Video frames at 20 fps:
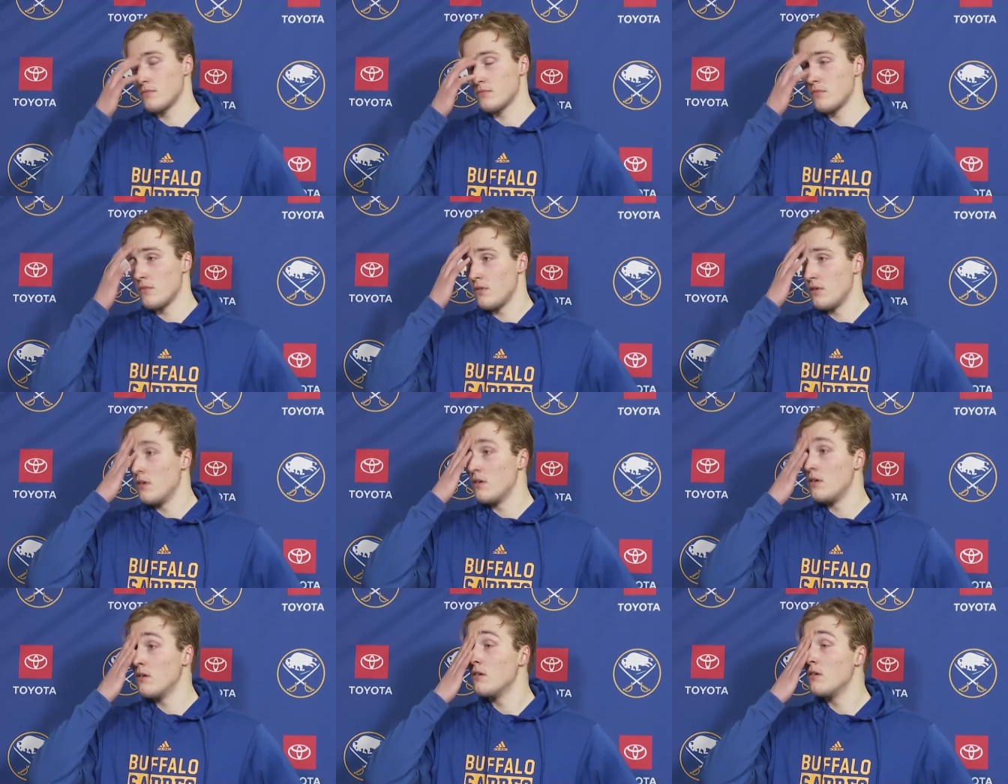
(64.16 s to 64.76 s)
your
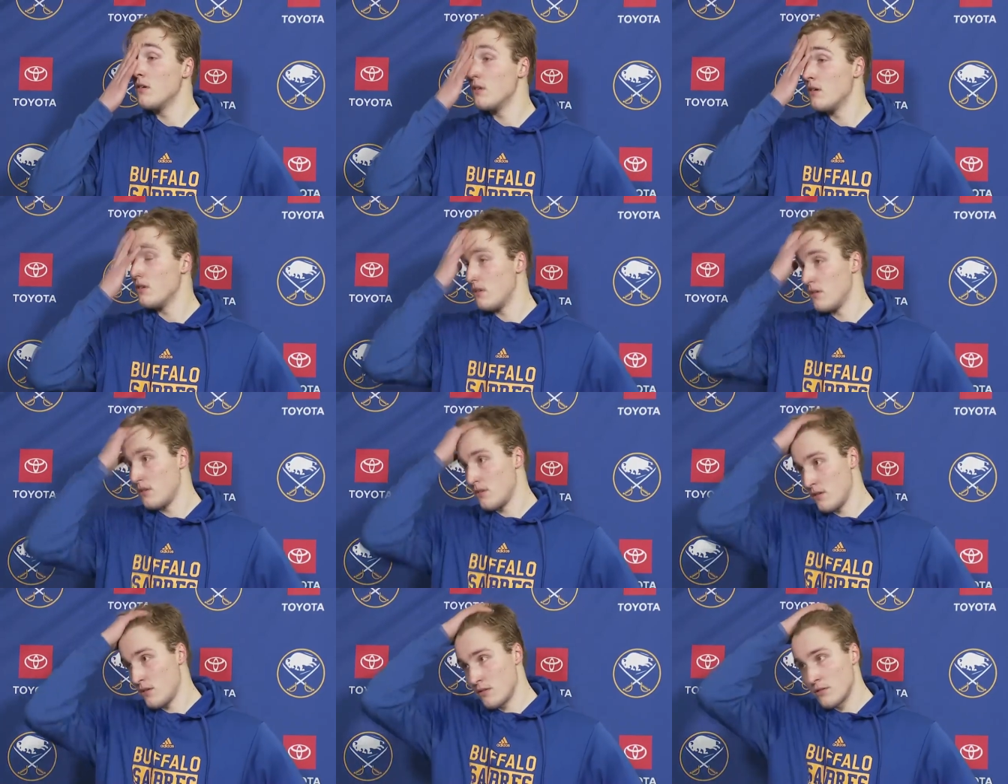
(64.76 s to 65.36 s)
routines,
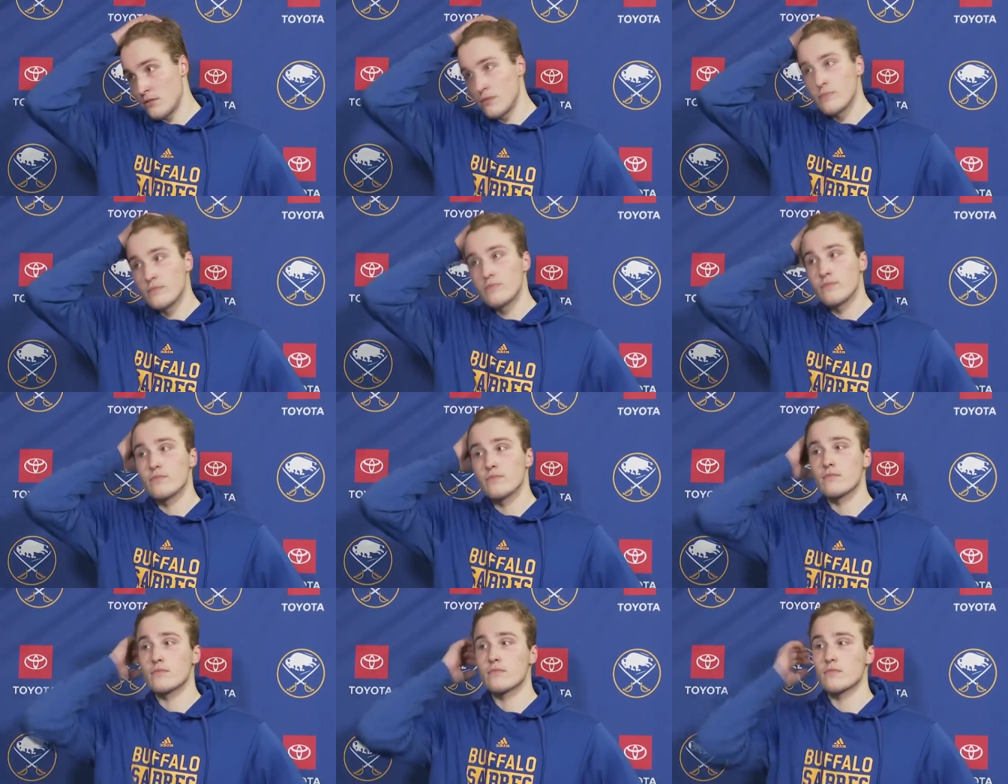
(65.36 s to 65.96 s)
the way you're going
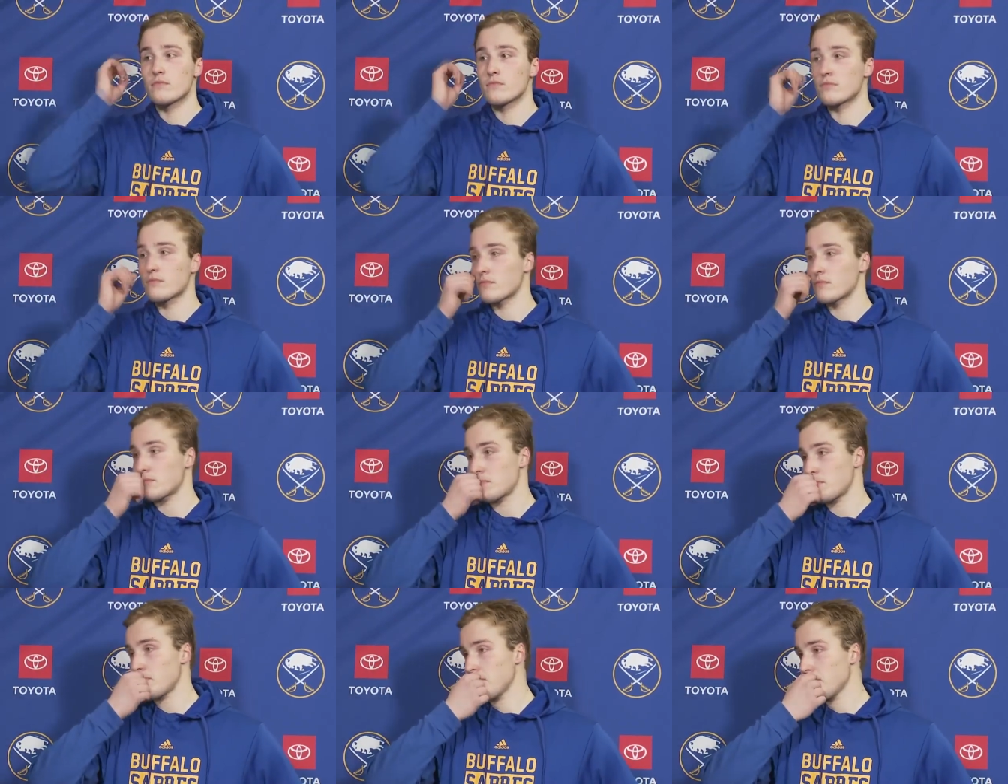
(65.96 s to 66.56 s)
about it,
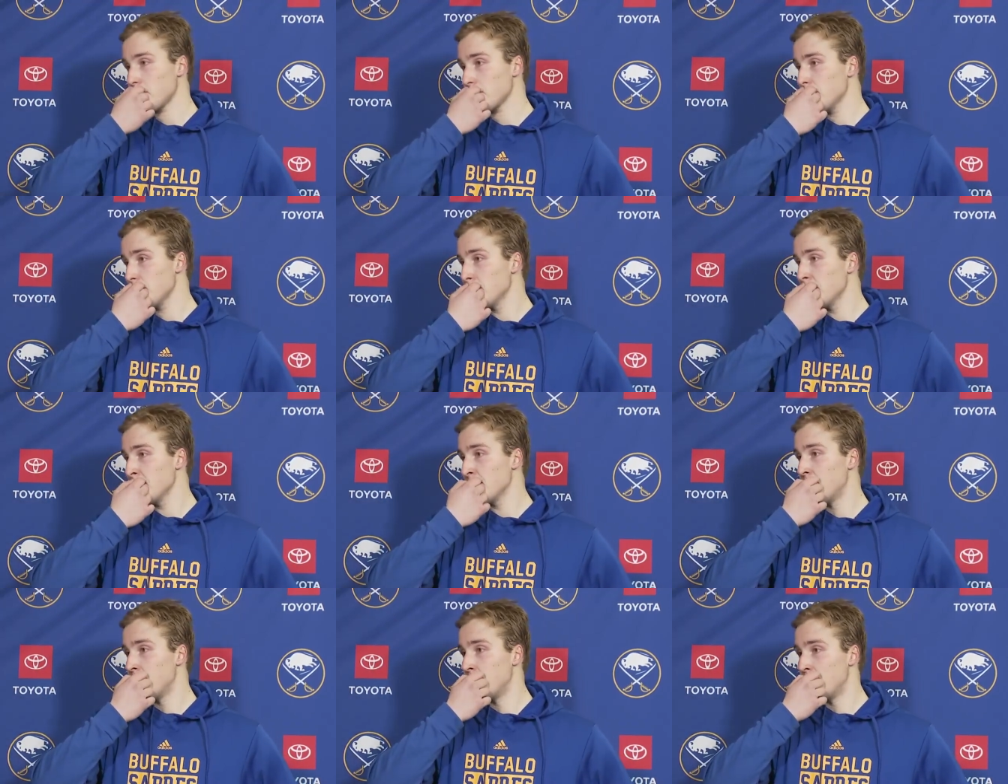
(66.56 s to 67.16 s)

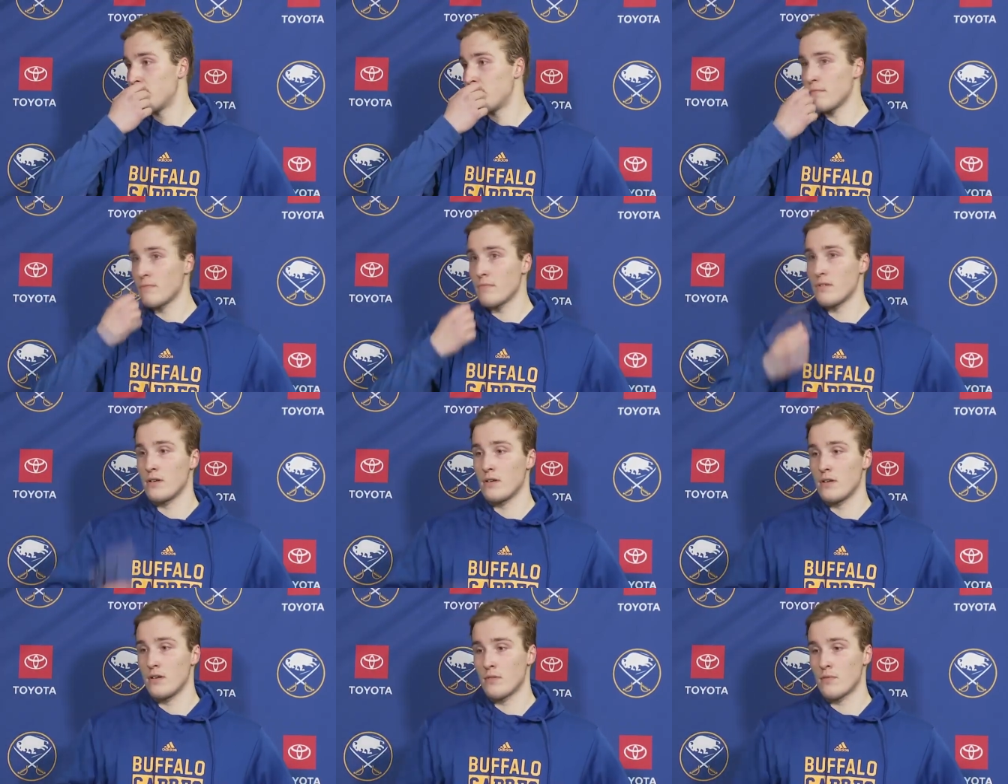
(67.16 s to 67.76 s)
and
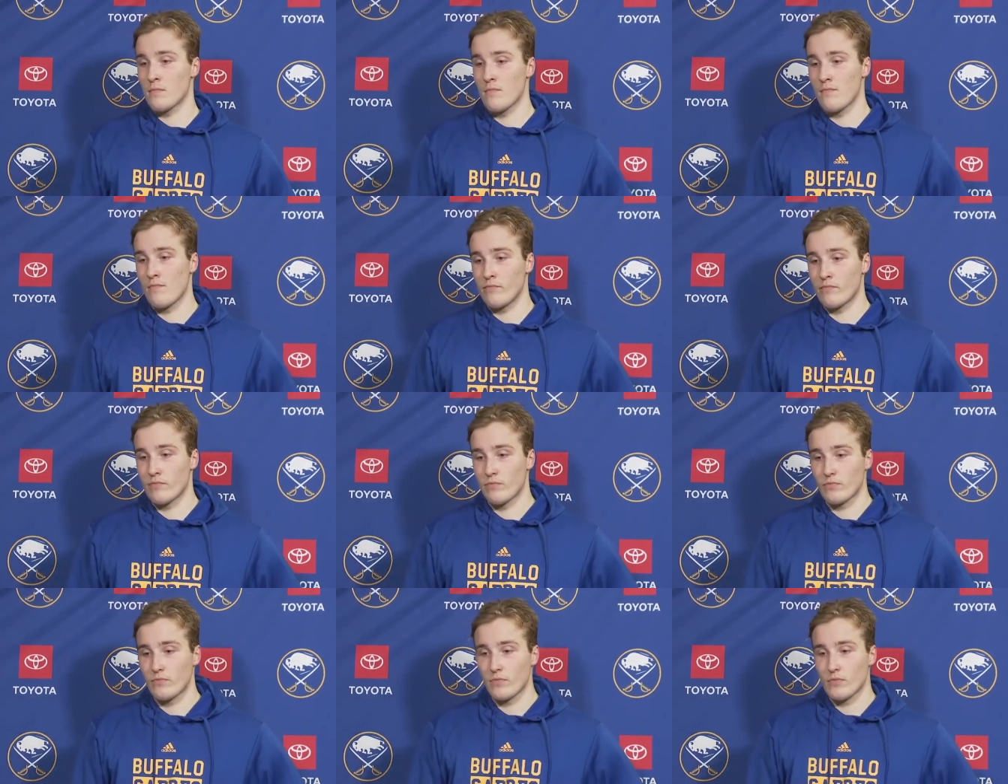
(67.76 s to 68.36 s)
that you're doing
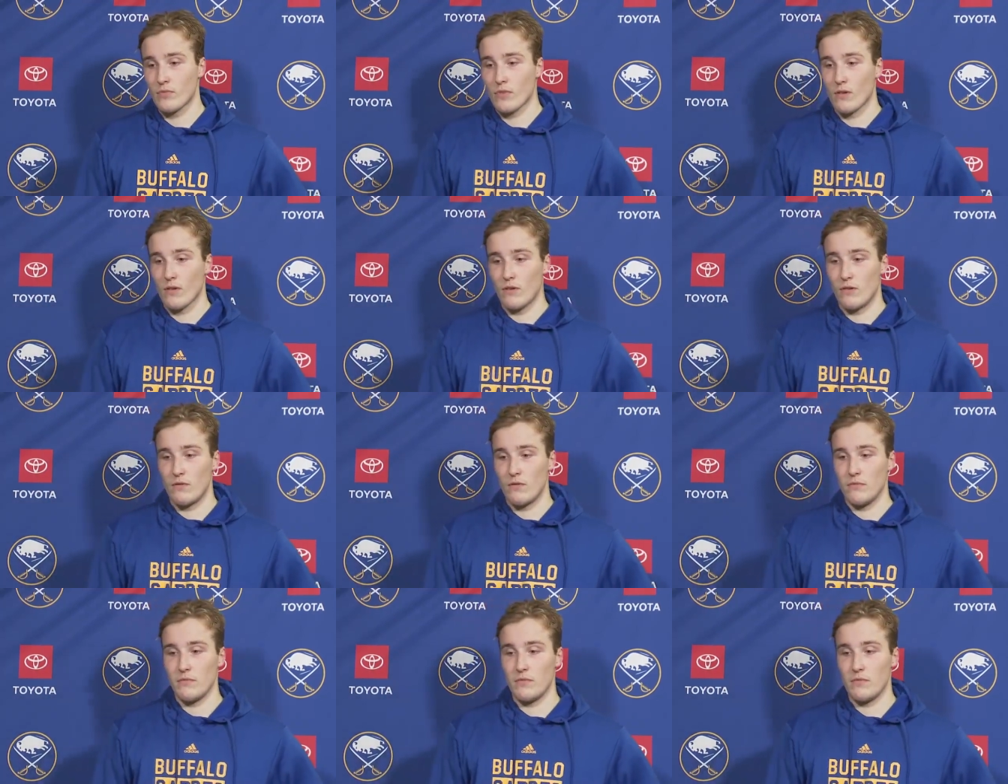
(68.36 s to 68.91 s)
it the right way?